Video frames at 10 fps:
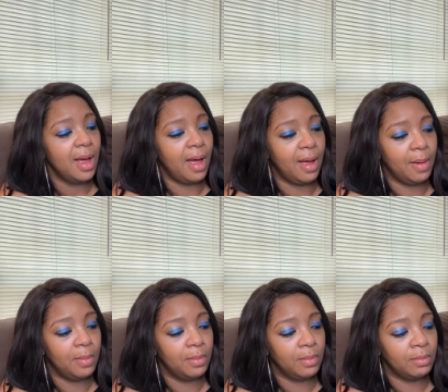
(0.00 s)

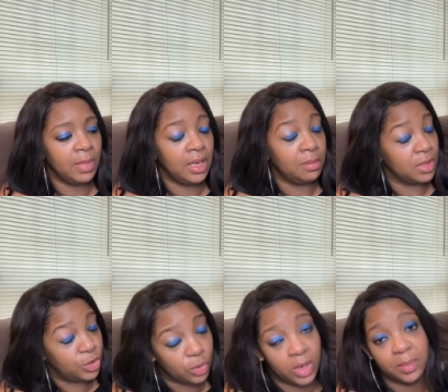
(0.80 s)
Um, in
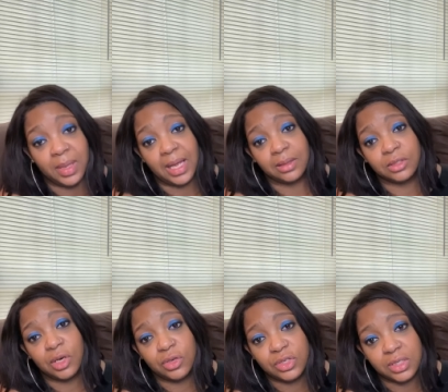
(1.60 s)
majority black
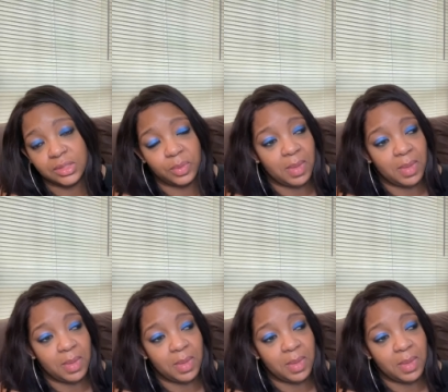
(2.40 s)
churches,